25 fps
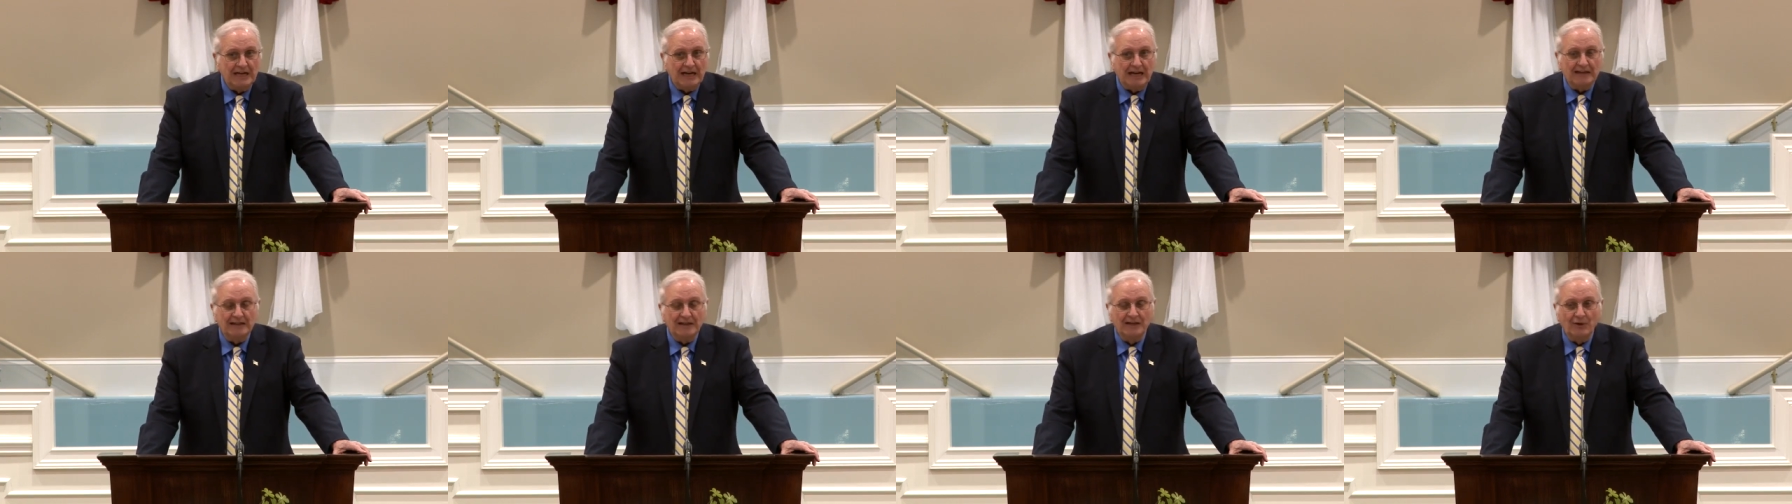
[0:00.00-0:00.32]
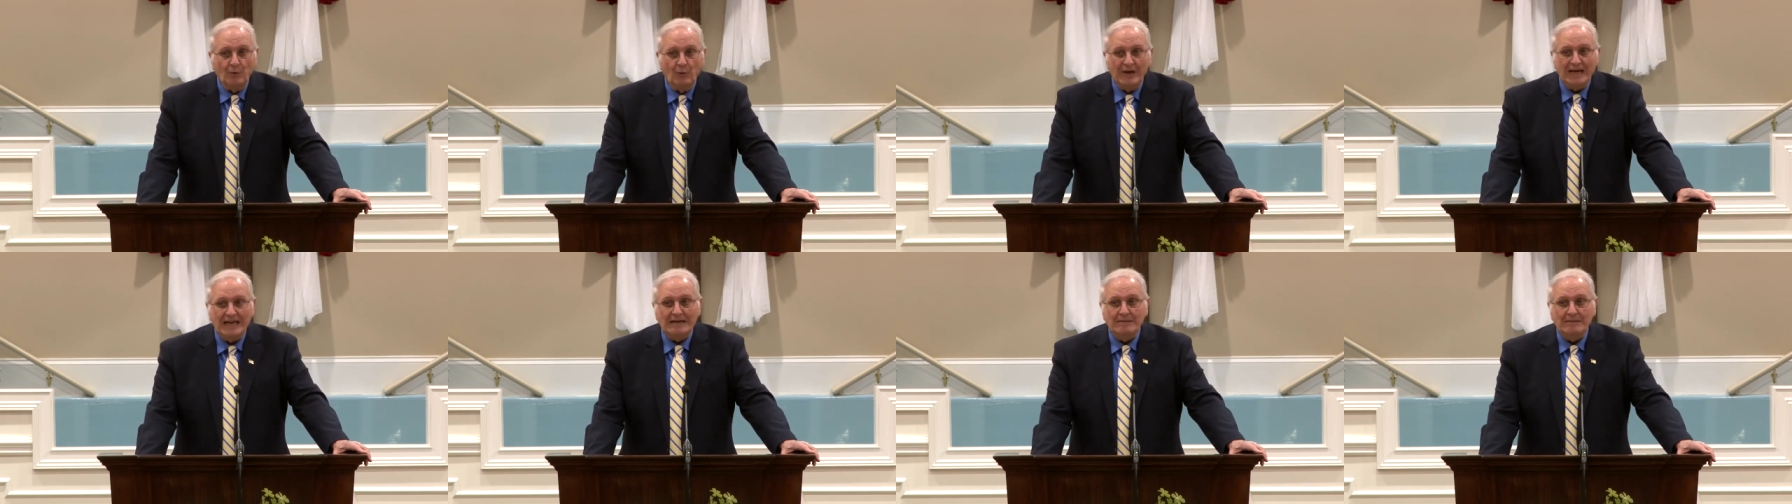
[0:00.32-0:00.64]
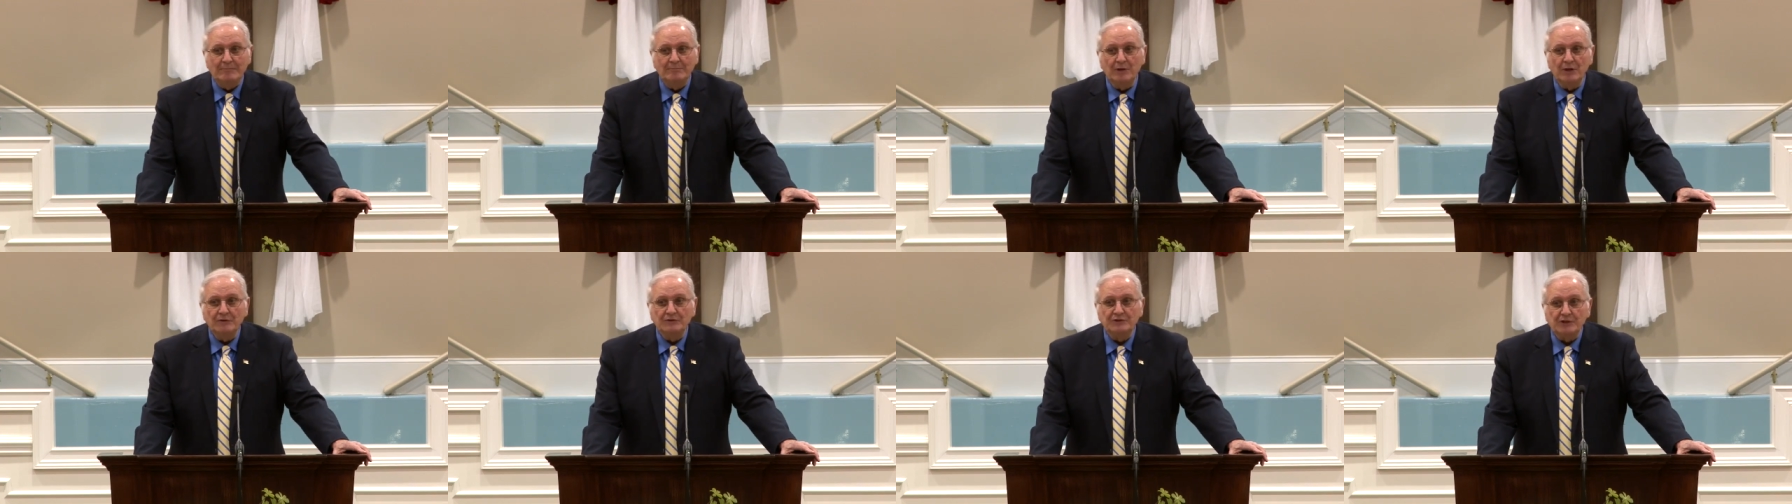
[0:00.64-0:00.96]
And the
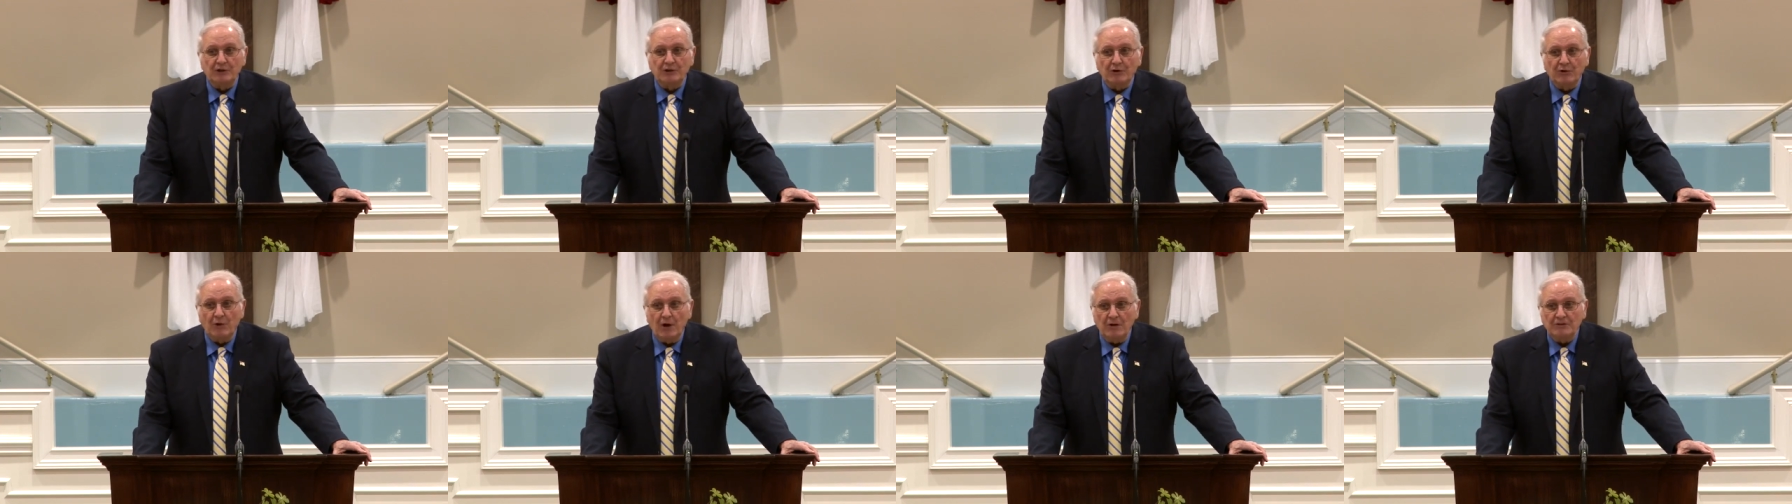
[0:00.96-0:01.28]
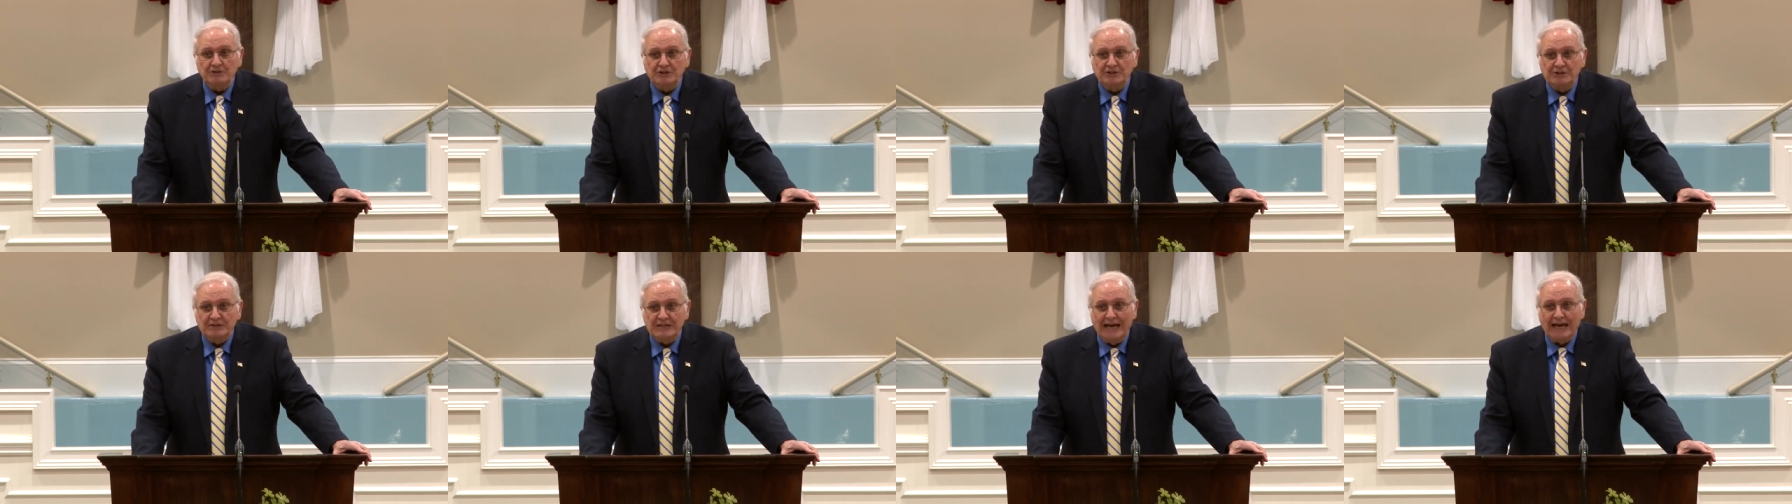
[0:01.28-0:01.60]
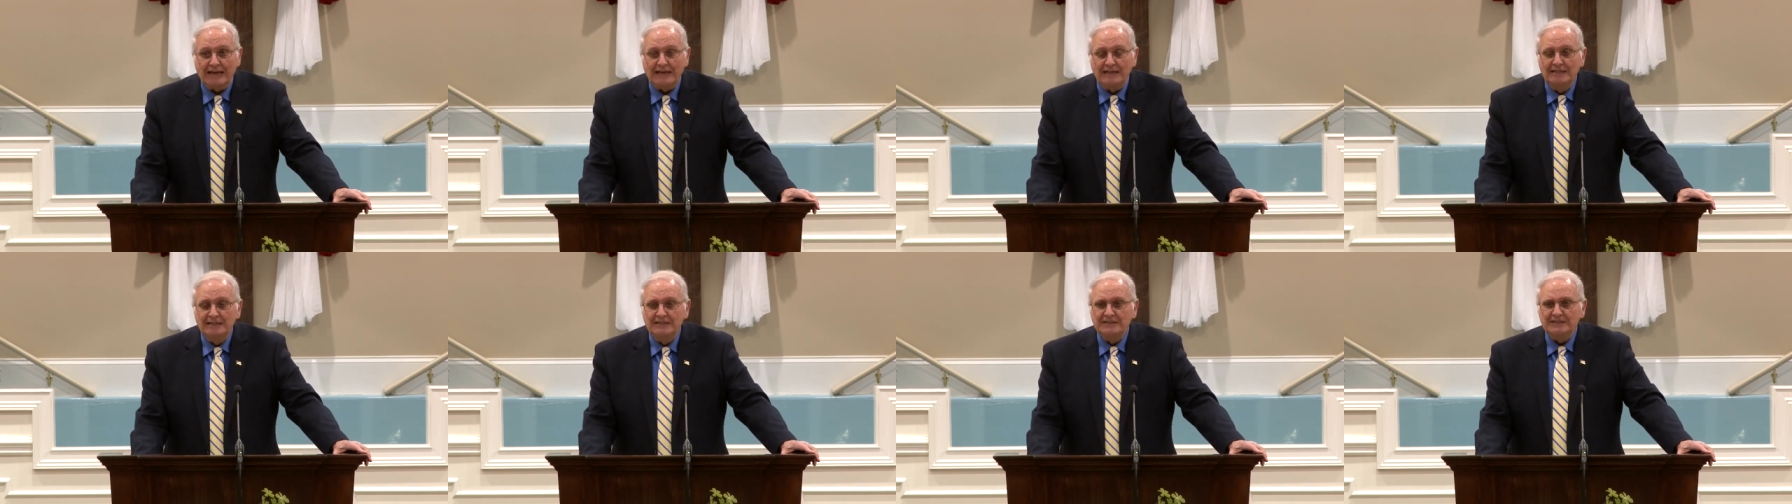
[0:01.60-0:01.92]
wind blows across
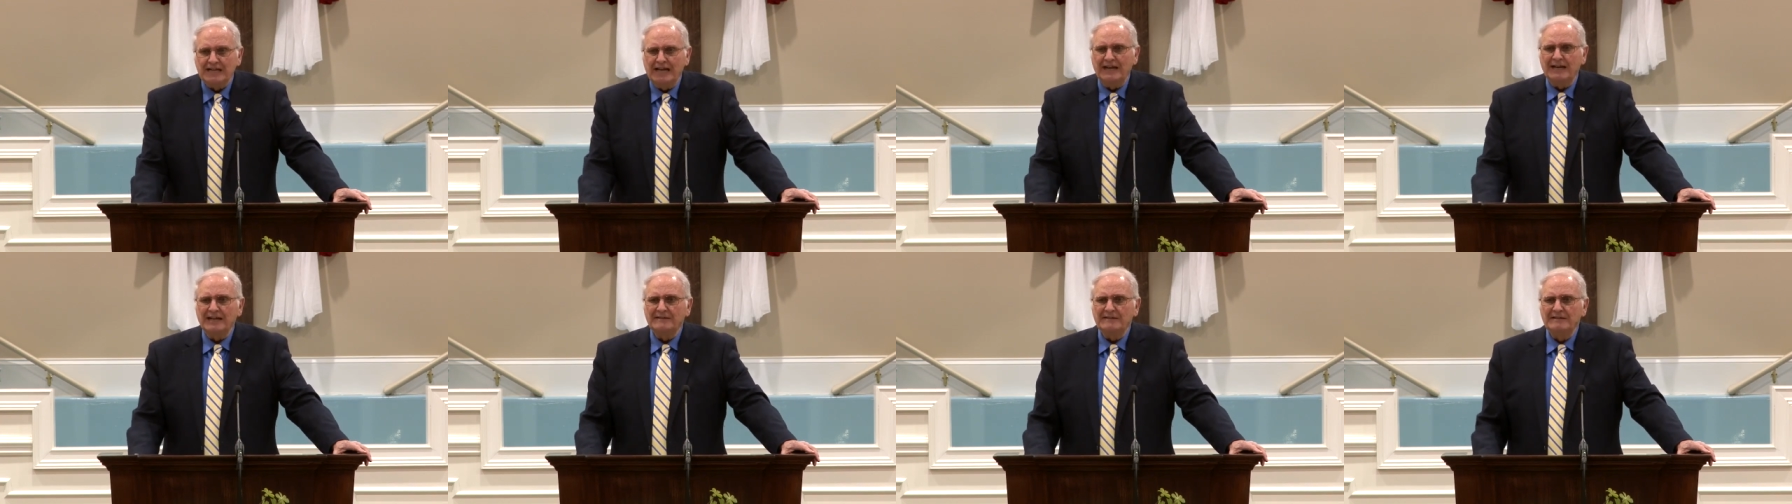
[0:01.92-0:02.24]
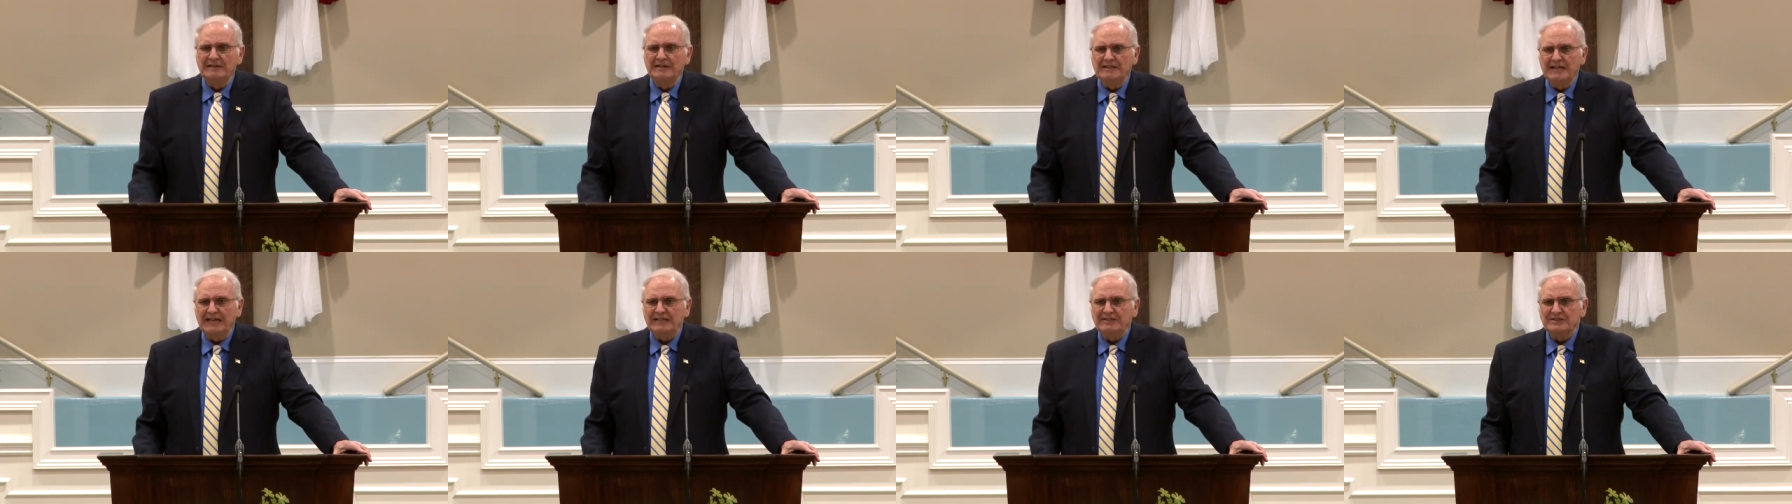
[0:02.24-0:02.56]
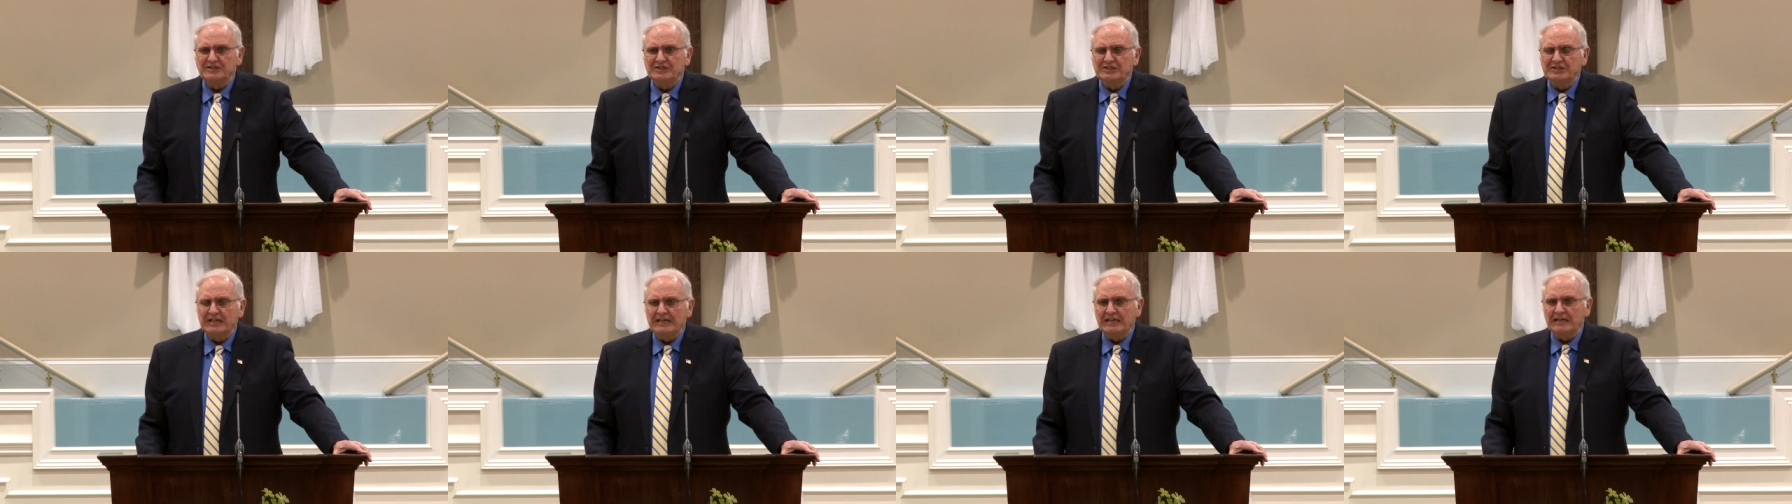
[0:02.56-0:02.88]
that. It's kind of like the
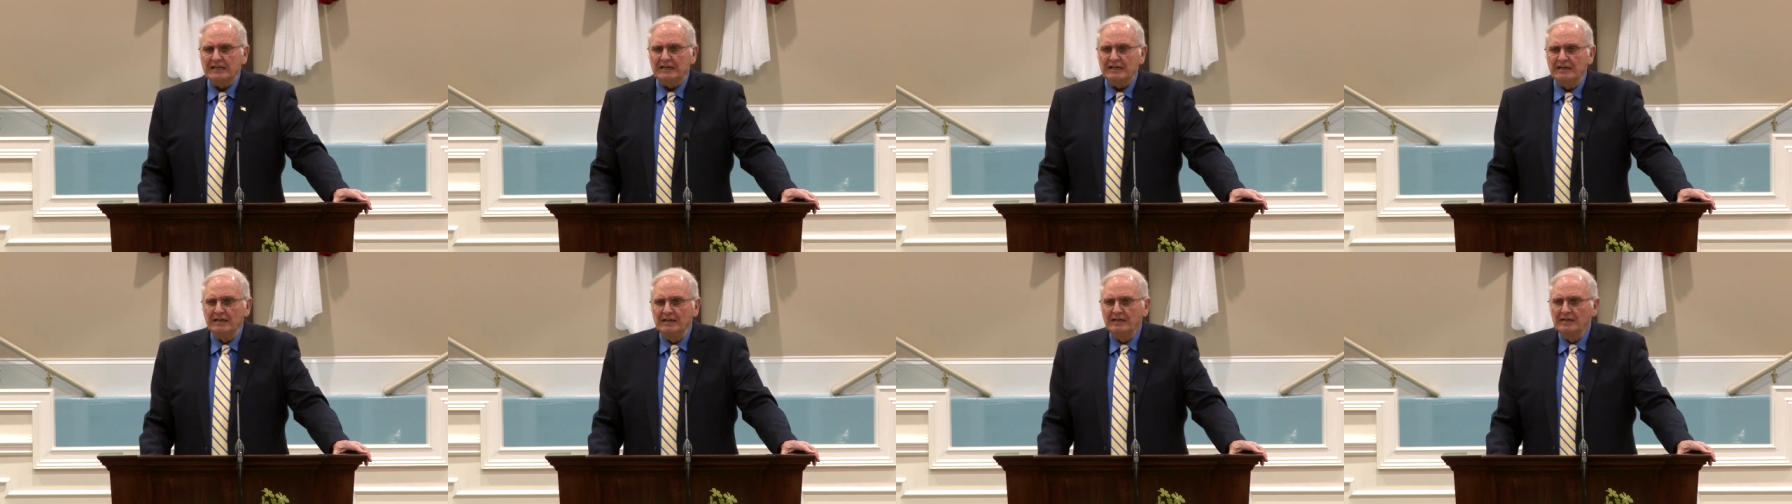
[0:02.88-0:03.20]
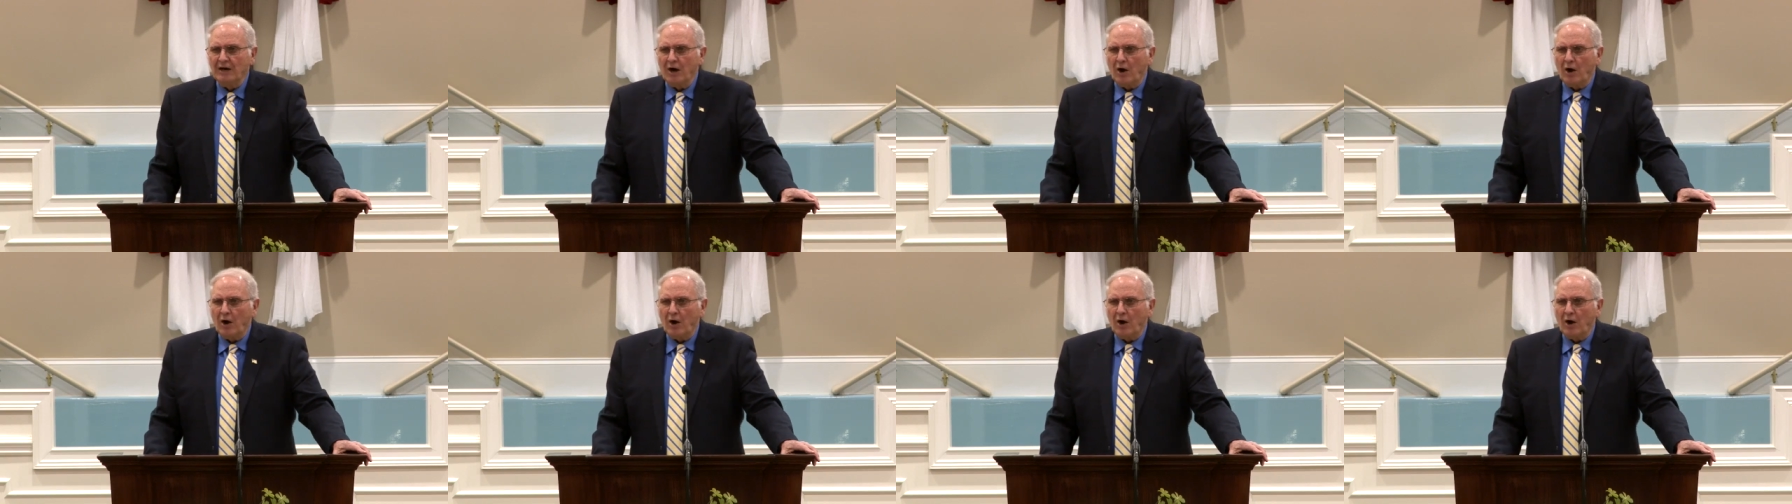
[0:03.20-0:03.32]
Dead Sea.